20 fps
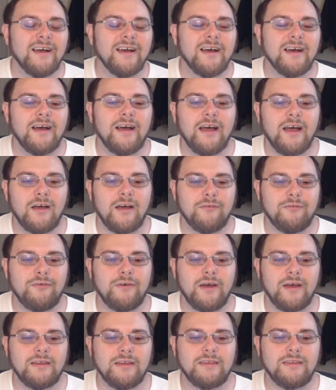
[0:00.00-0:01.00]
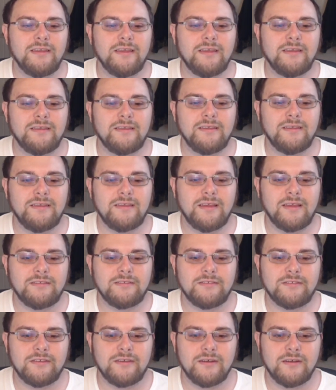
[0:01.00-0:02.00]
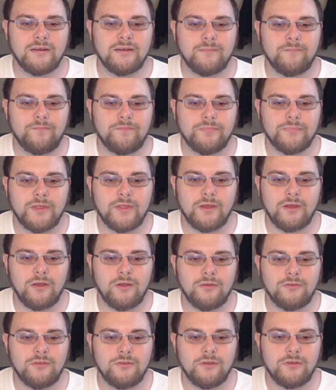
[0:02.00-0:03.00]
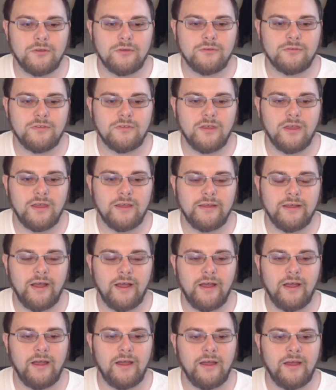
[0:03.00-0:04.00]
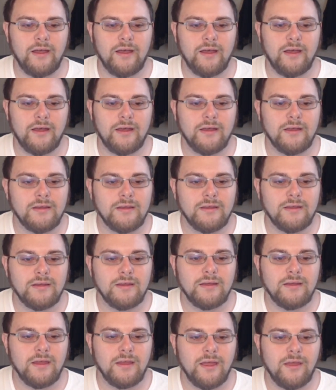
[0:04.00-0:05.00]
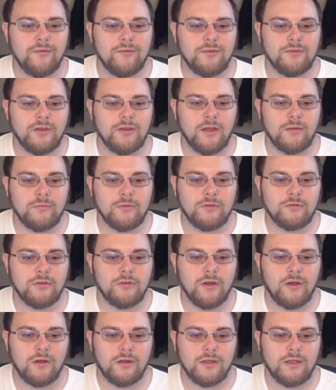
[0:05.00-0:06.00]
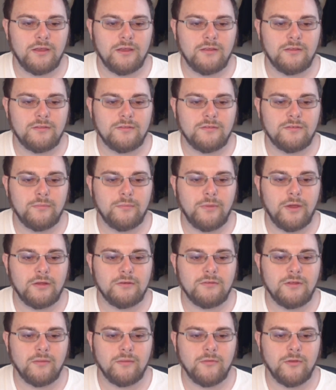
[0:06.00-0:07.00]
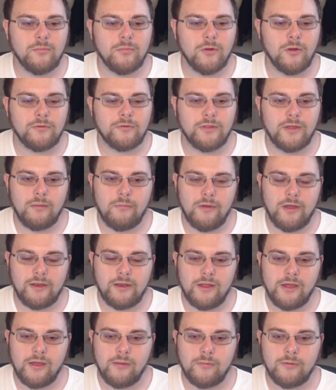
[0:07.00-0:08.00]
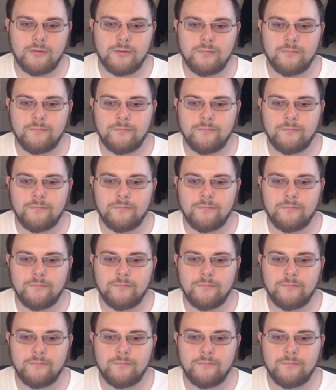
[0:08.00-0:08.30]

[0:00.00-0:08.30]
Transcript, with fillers: Uh, fuh, yes, sir. Also, you say, ah, every time you talk. It's about time you broke that bad habit.